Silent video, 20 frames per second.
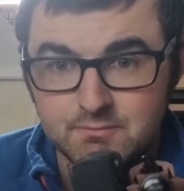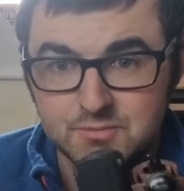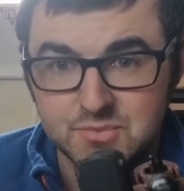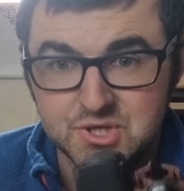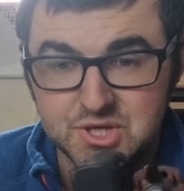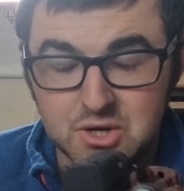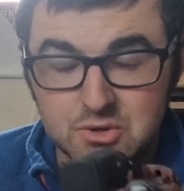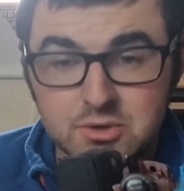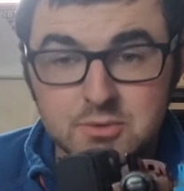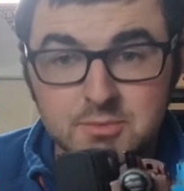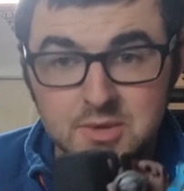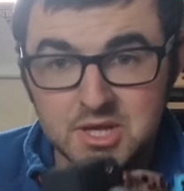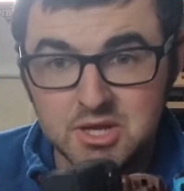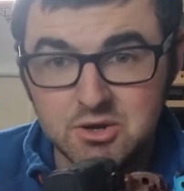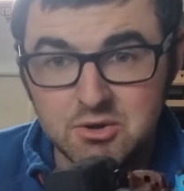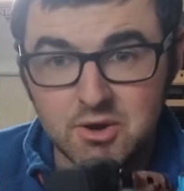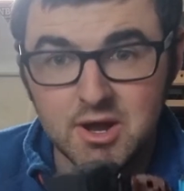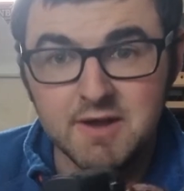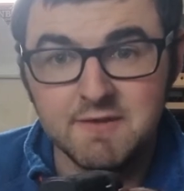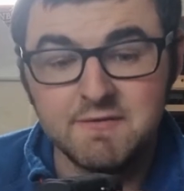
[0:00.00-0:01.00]
Show them that
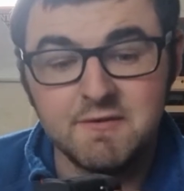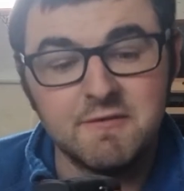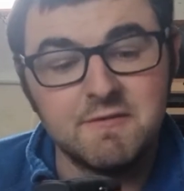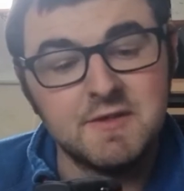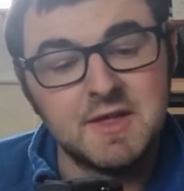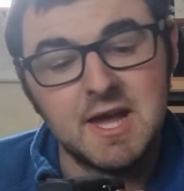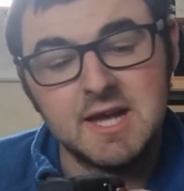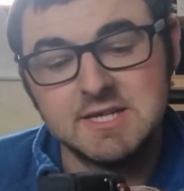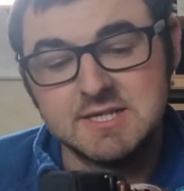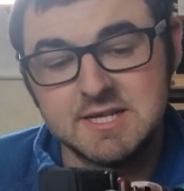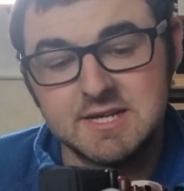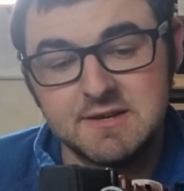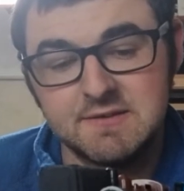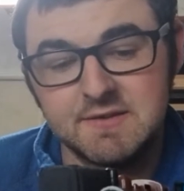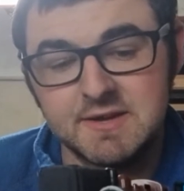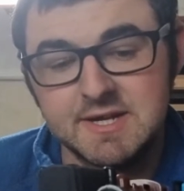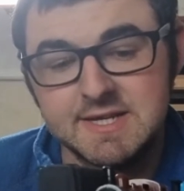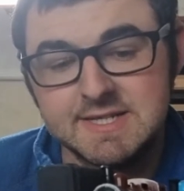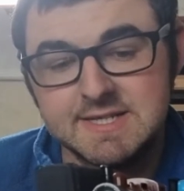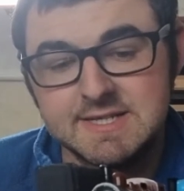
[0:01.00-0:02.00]
you're grateful for their
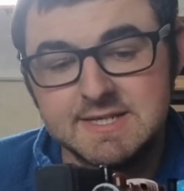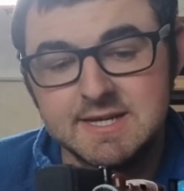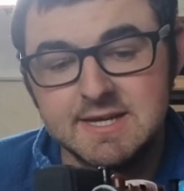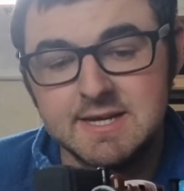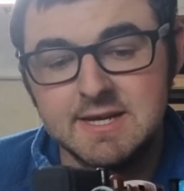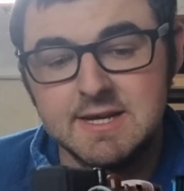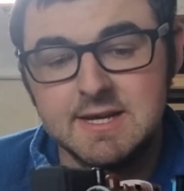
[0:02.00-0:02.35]
service.